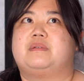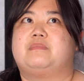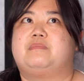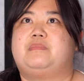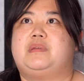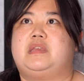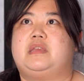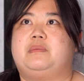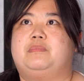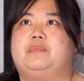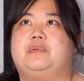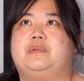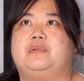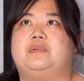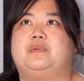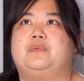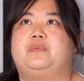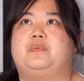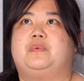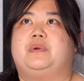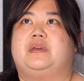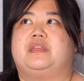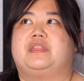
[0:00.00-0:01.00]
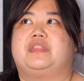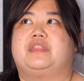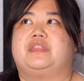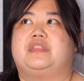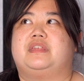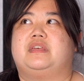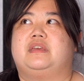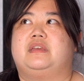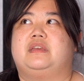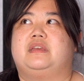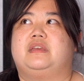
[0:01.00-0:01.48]
people
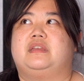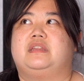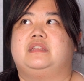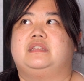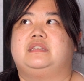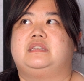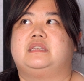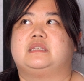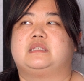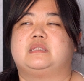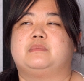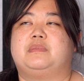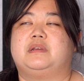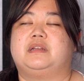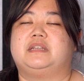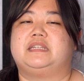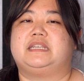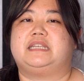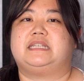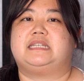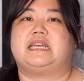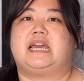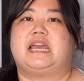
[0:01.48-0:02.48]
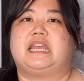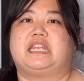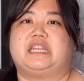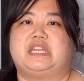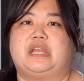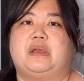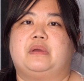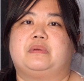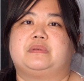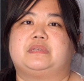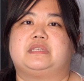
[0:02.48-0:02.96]
with disability
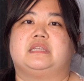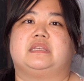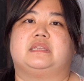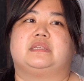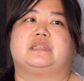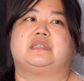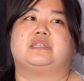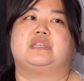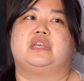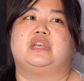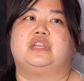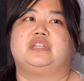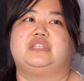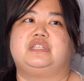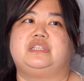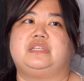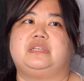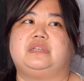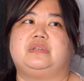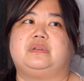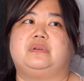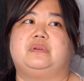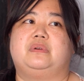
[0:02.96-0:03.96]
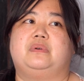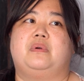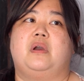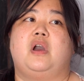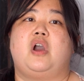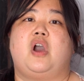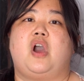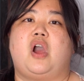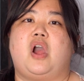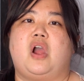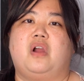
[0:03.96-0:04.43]
diagnosis to
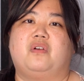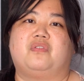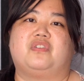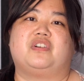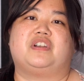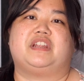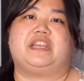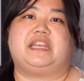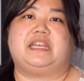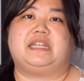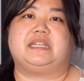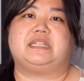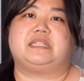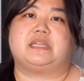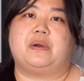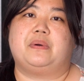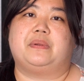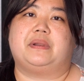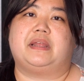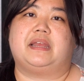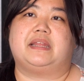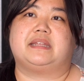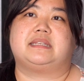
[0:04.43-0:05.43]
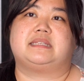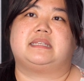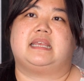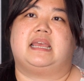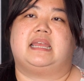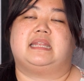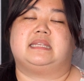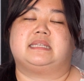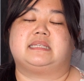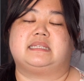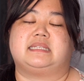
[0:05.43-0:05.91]
overeat donuts
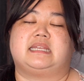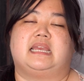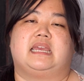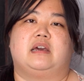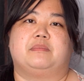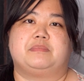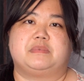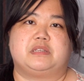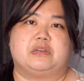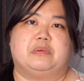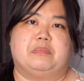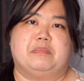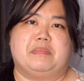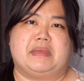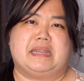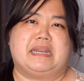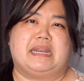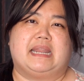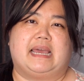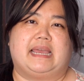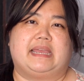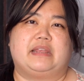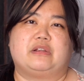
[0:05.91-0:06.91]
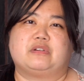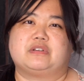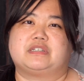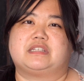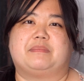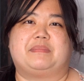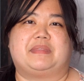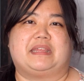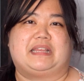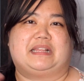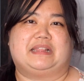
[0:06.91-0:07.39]
and stay up till midnight, or
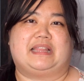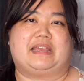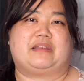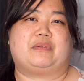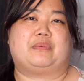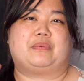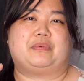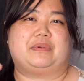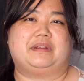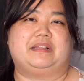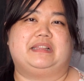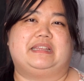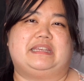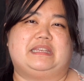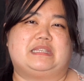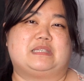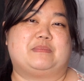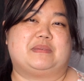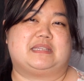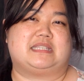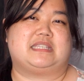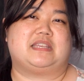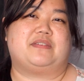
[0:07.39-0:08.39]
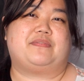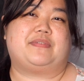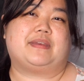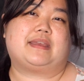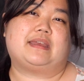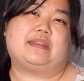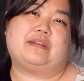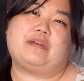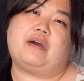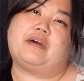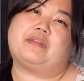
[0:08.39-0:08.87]
something like really specific
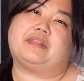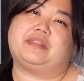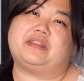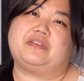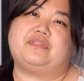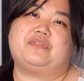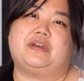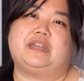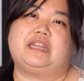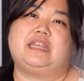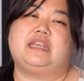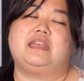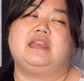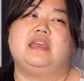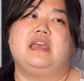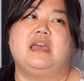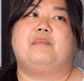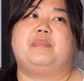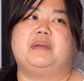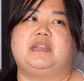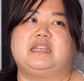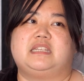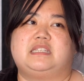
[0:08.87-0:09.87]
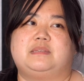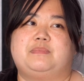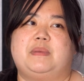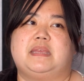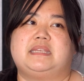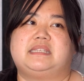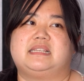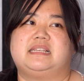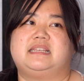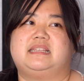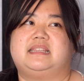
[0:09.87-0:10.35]
and oddly funny. But it's
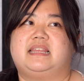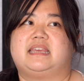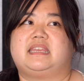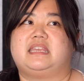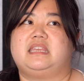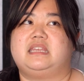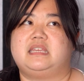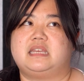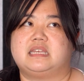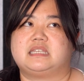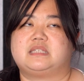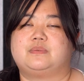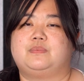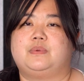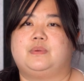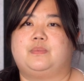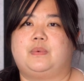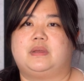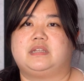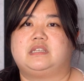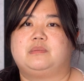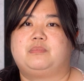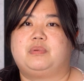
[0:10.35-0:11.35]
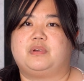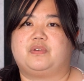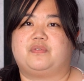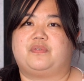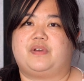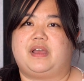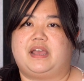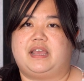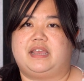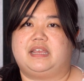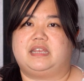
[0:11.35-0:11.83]
basically like, yes, we want to
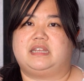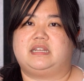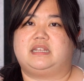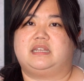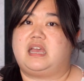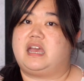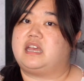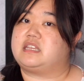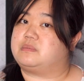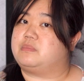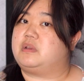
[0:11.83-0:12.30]
provide as